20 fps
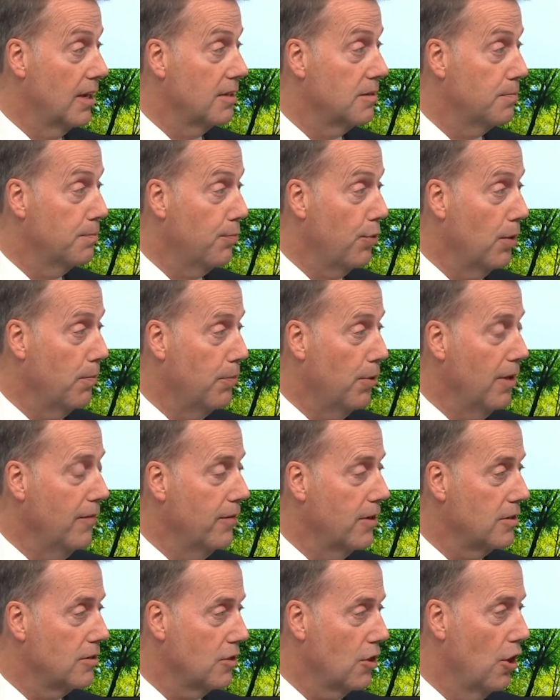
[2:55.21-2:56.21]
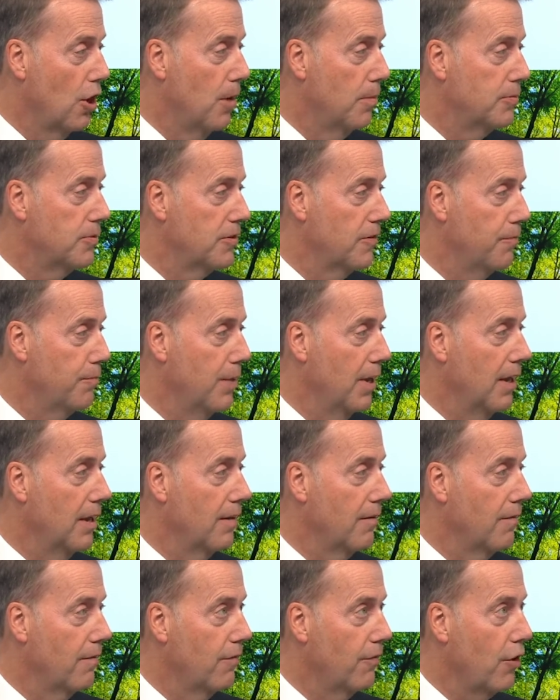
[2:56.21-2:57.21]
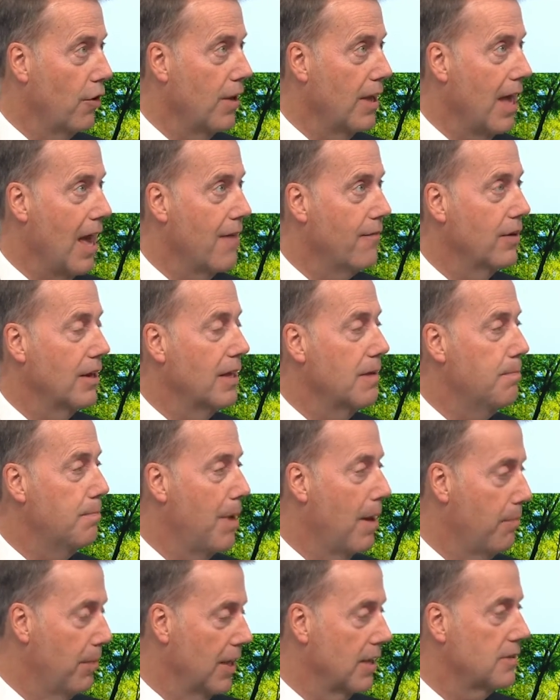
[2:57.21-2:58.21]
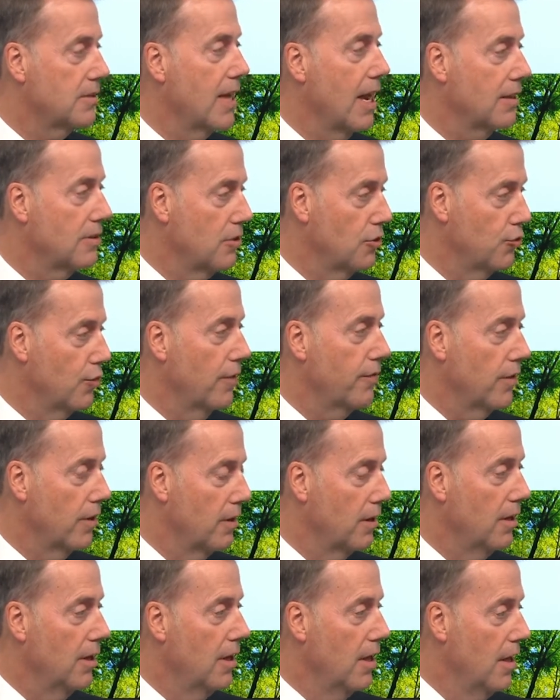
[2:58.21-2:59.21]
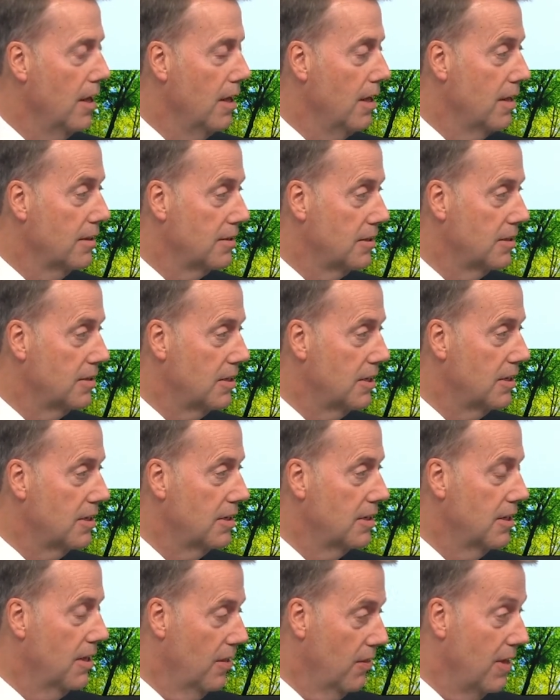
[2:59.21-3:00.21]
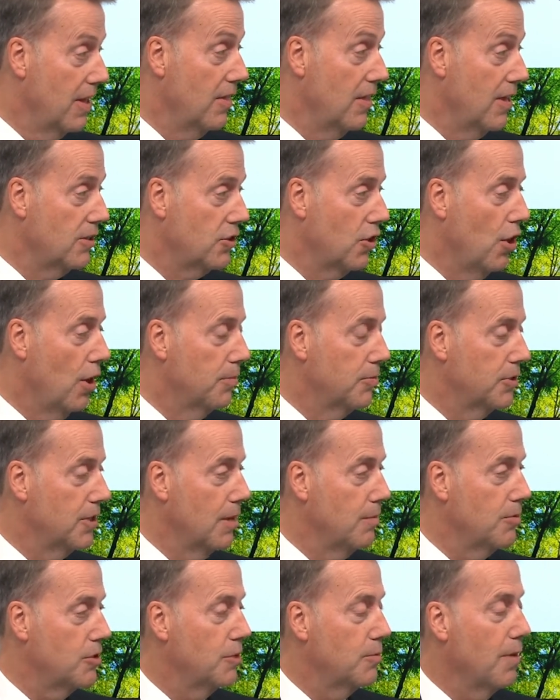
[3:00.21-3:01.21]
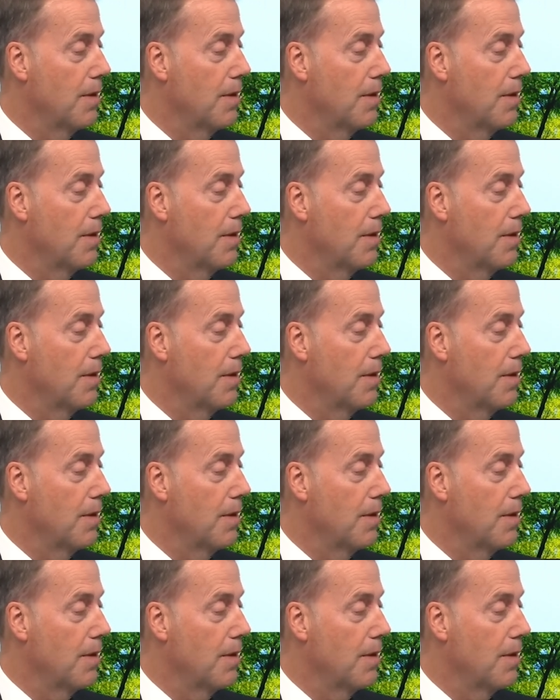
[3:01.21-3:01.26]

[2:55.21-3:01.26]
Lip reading: is previous COPs have been very heavily public sector driven. This COP seems to